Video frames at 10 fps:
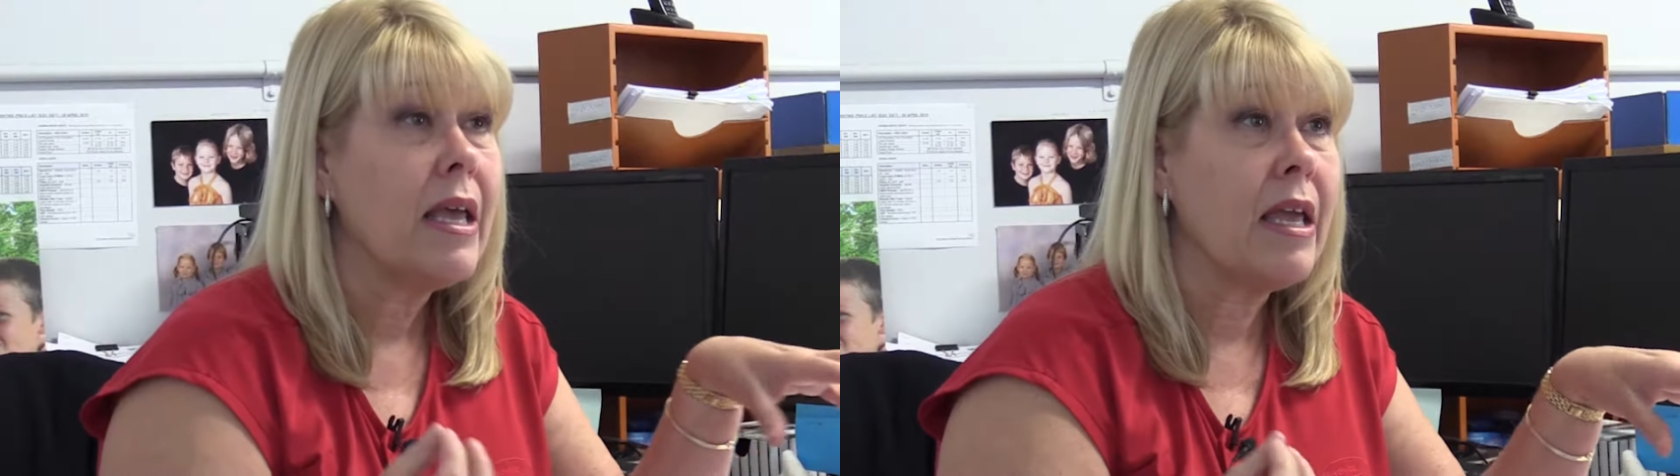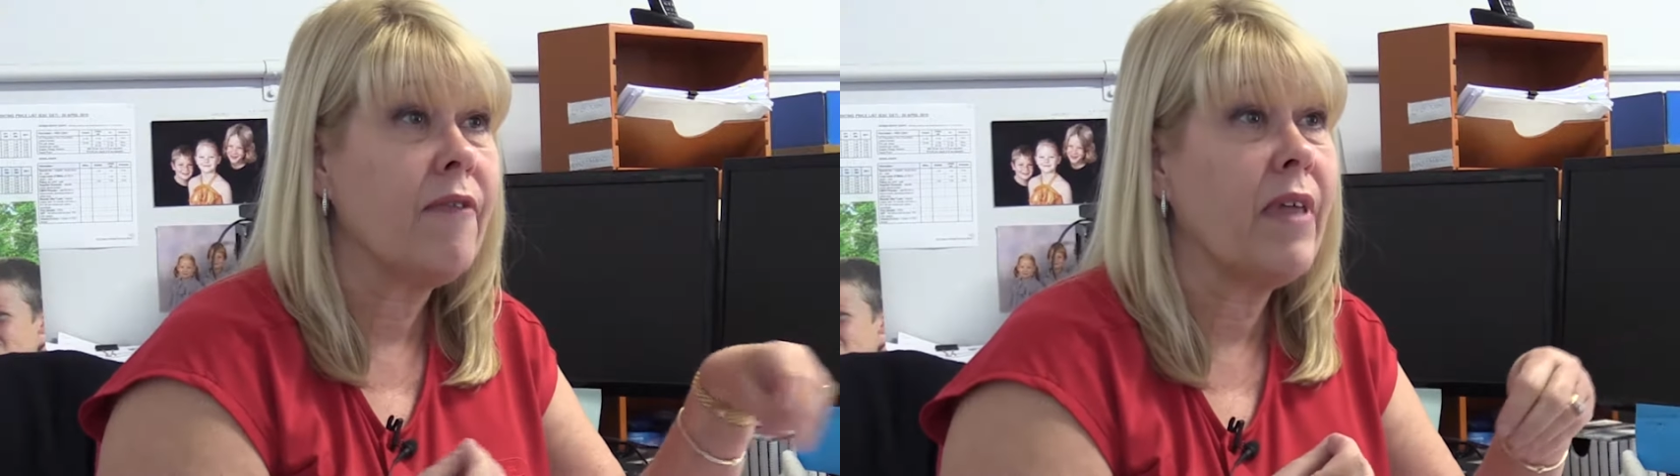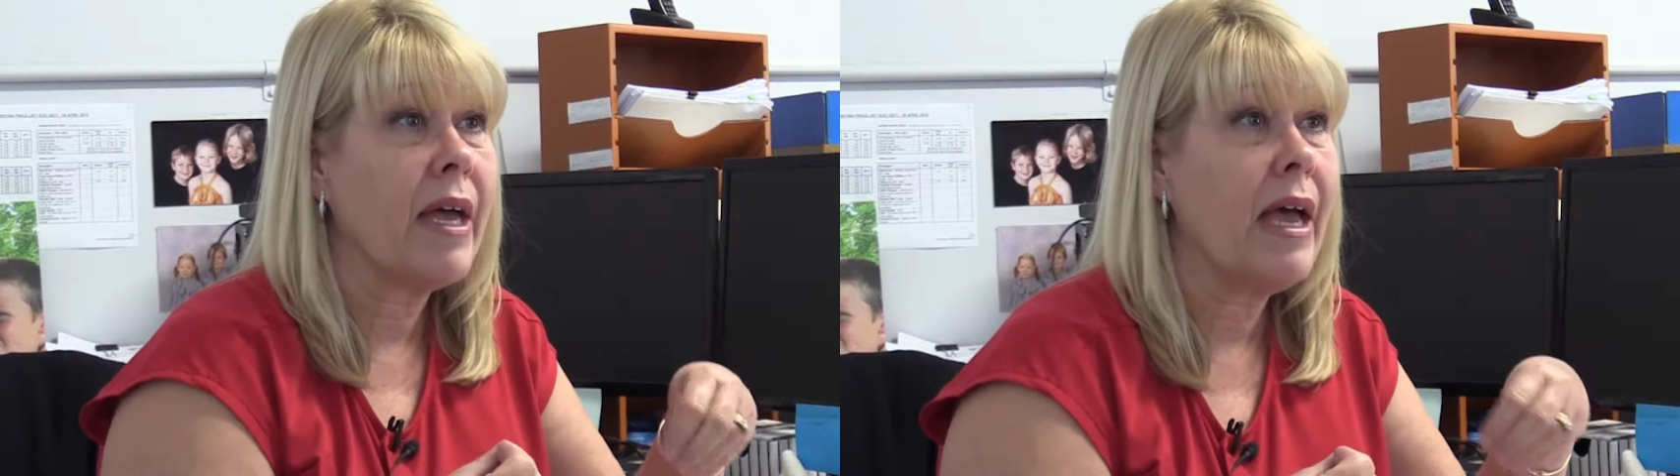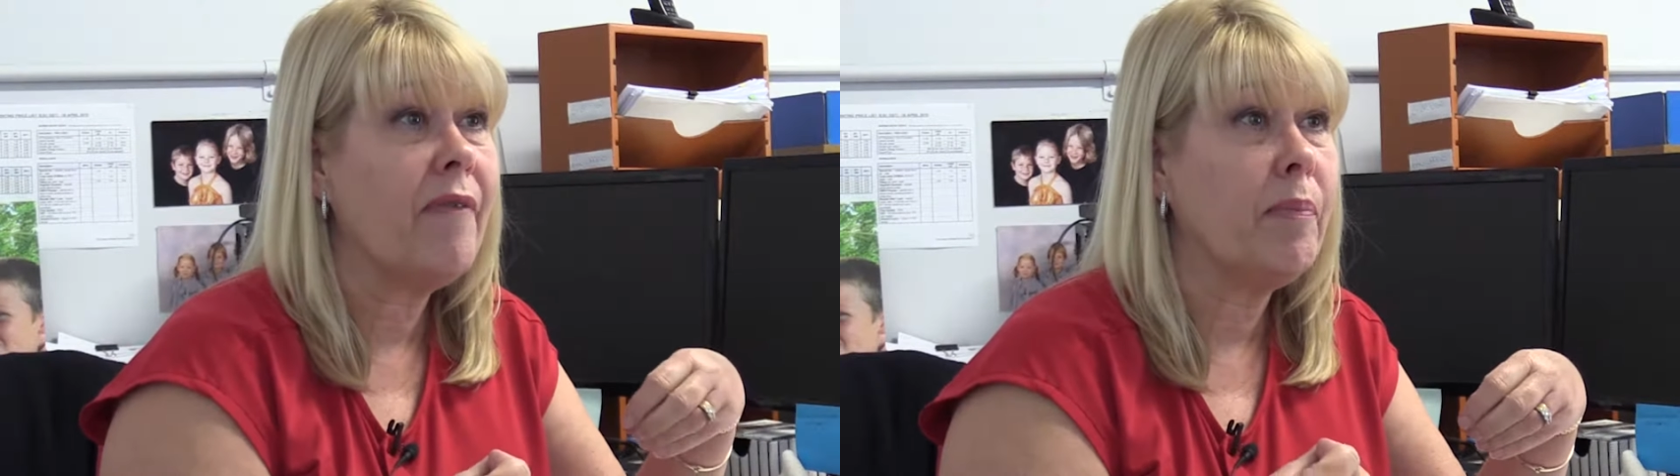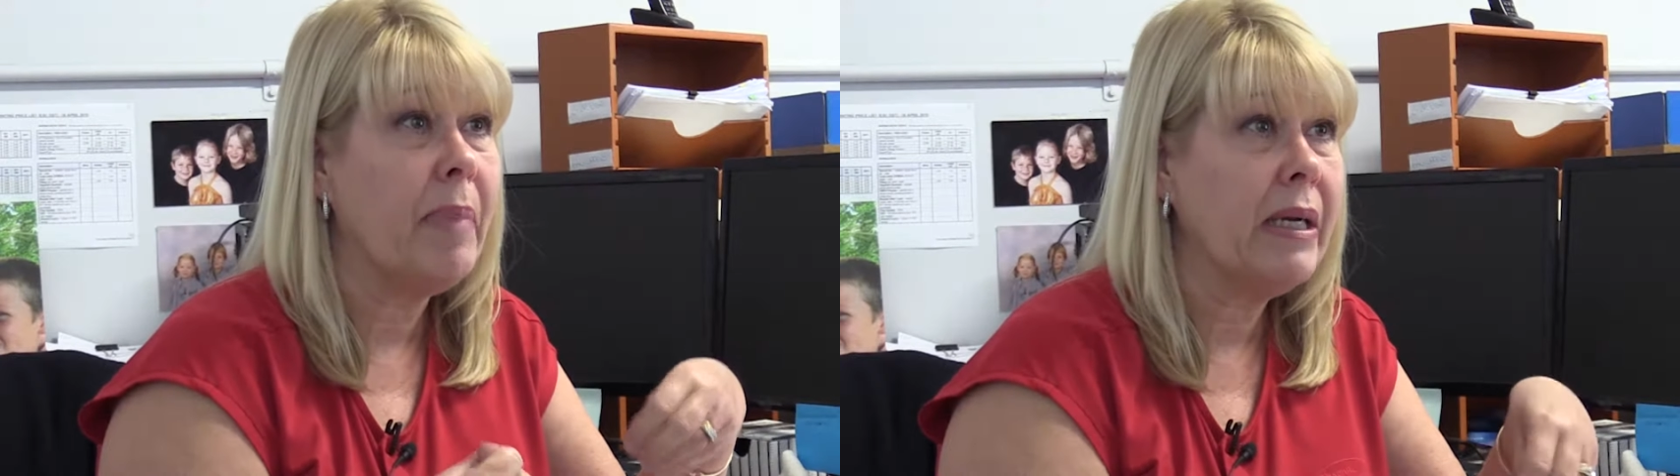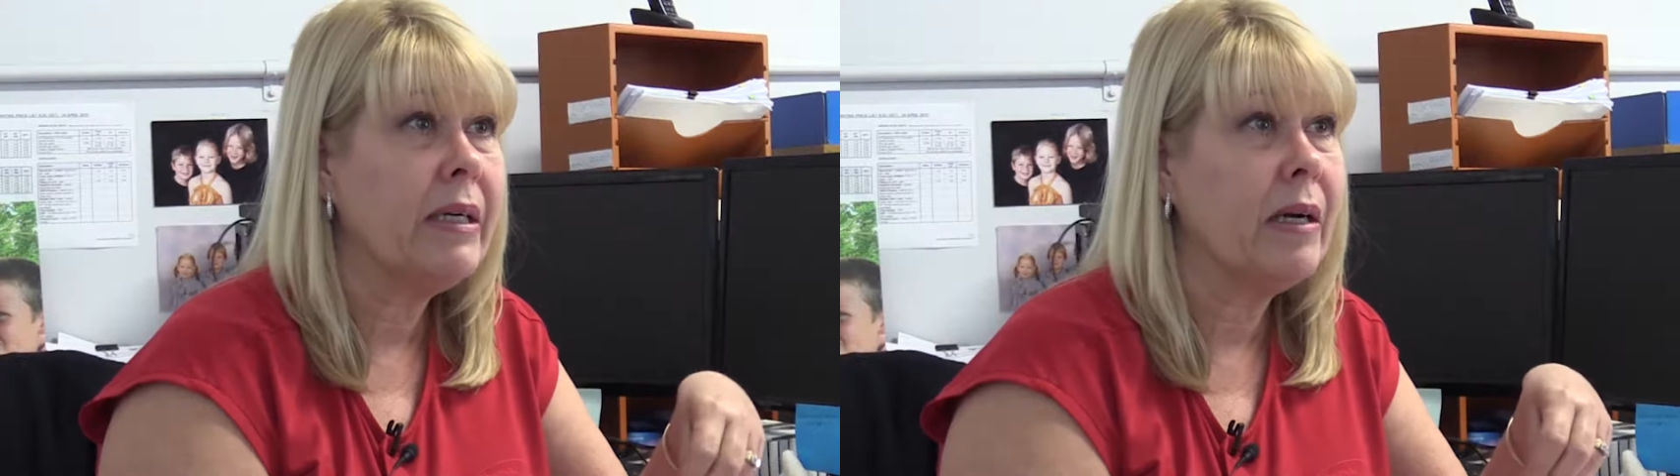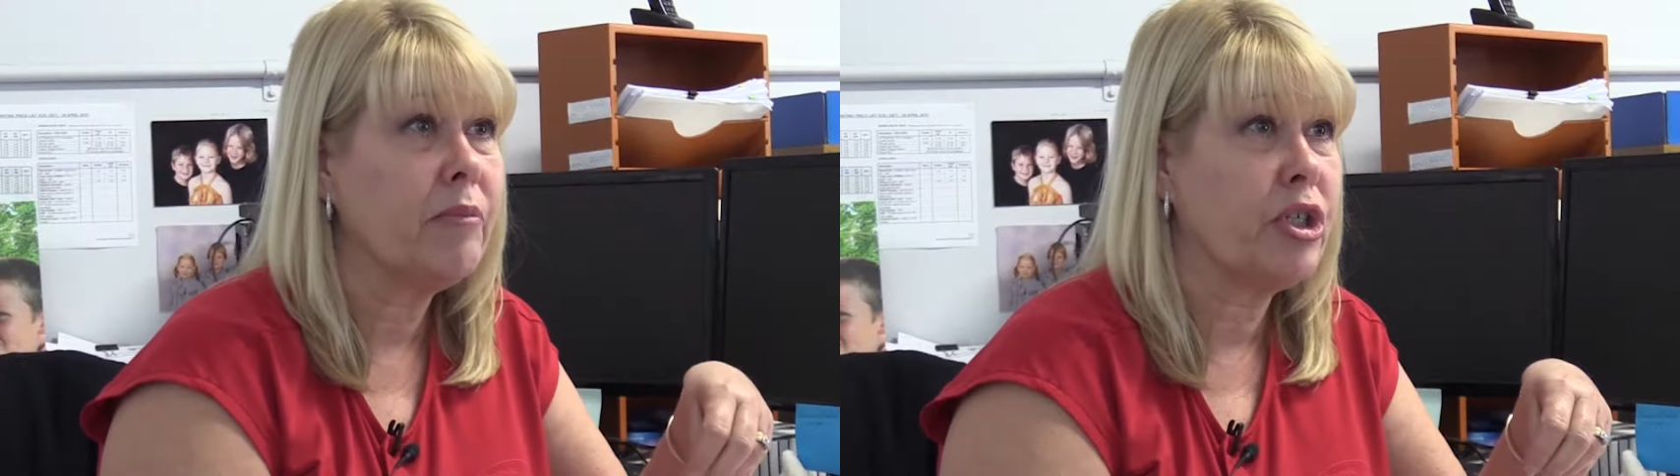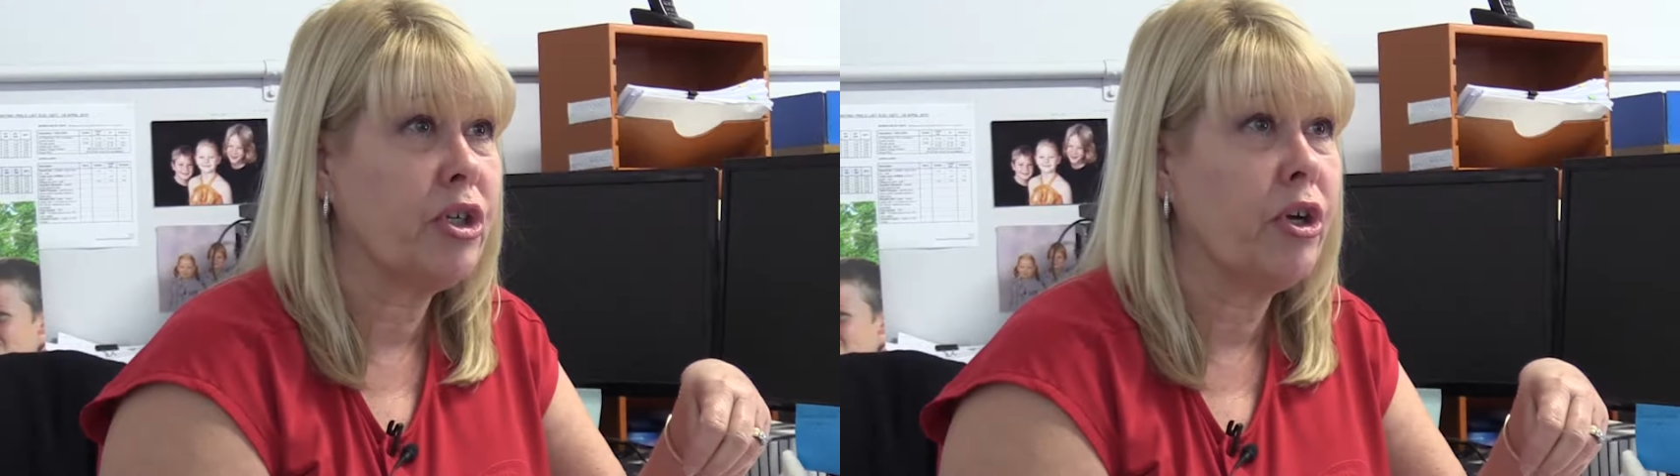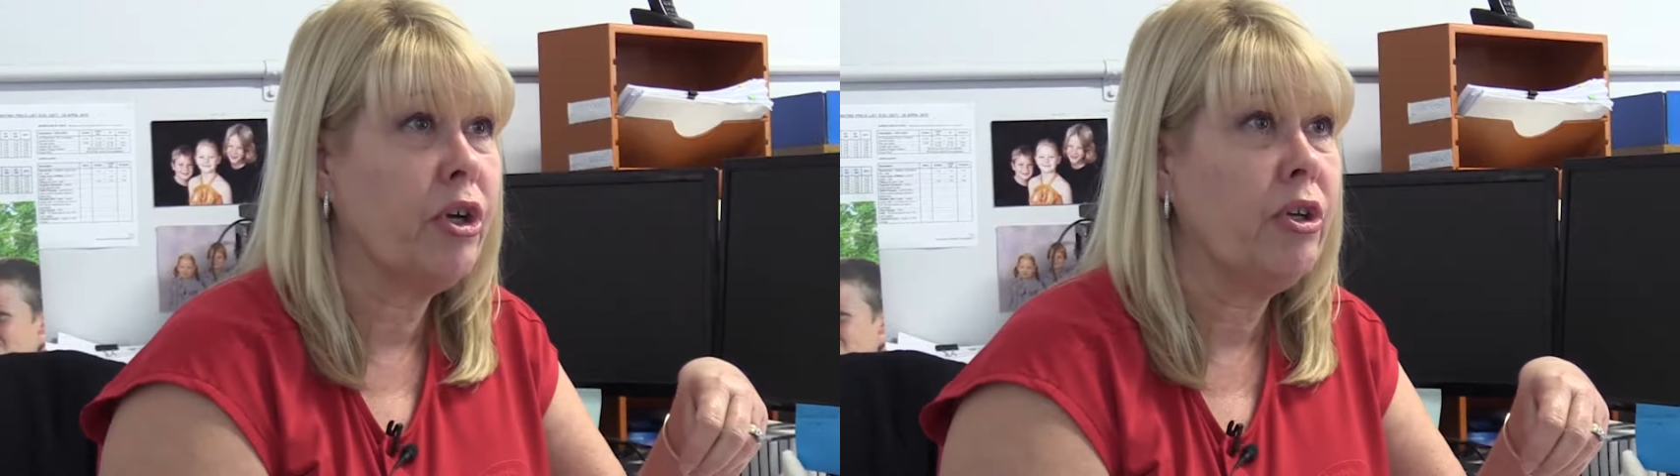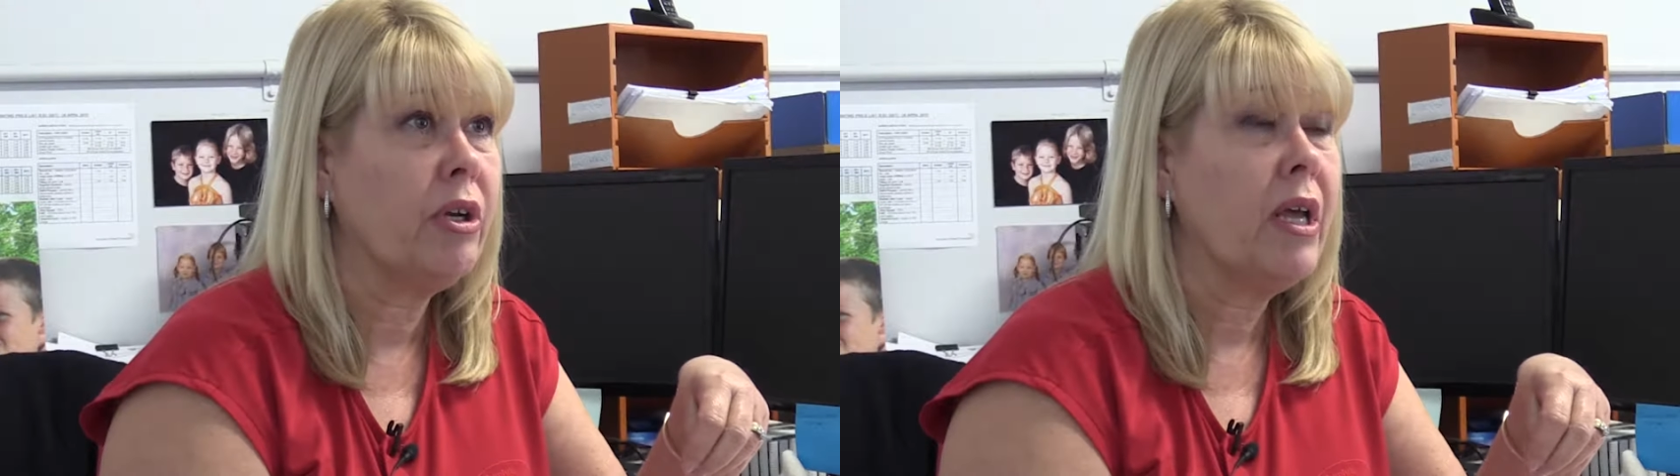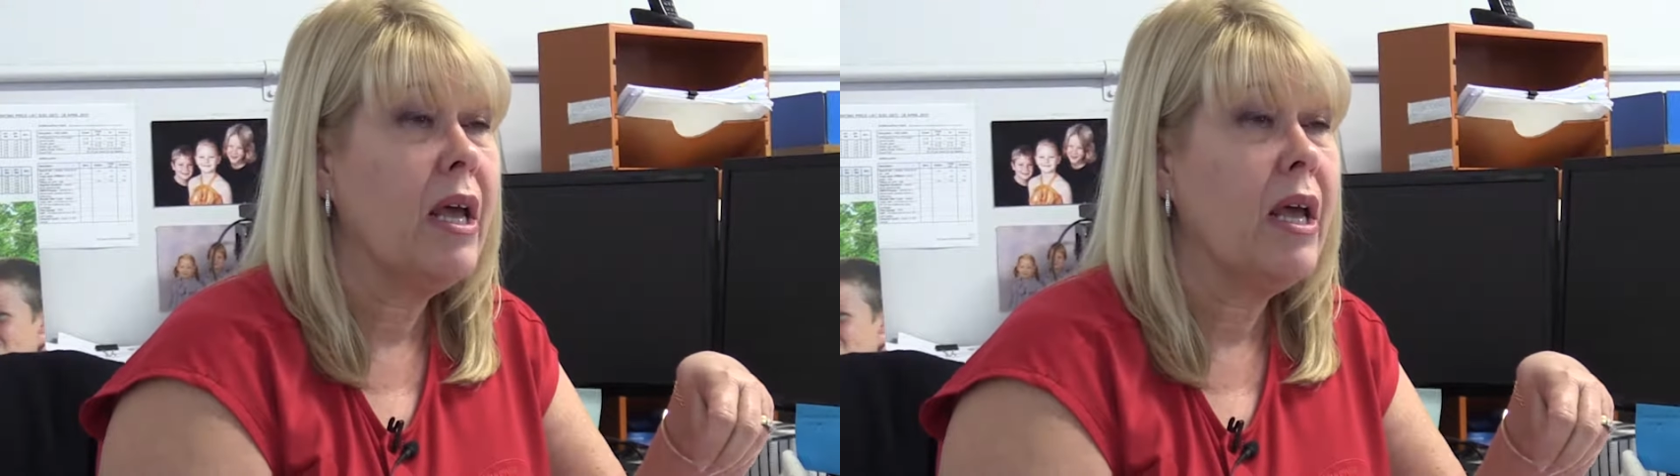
if they have a button-up shirt,